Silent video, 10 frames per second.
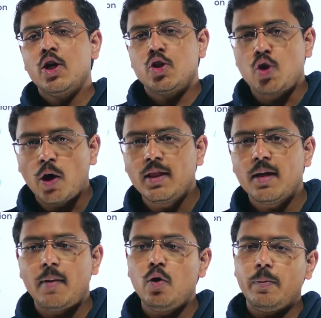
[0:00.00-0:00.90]
join them
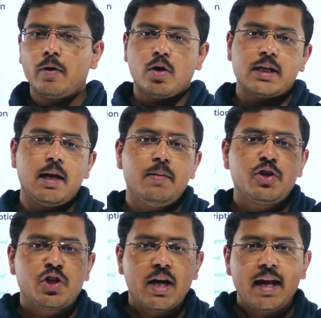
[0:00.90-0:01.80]
out, because I'll be
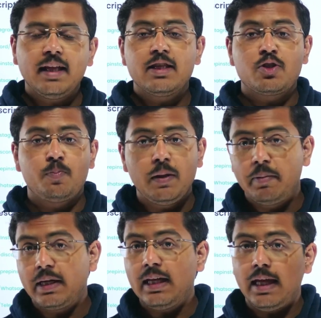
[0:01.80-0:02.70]
sharing this
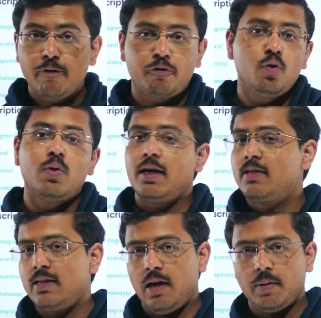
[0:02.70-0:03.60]
PPT if you guys
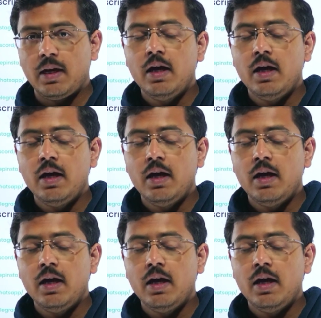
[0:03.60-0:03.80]
tell me.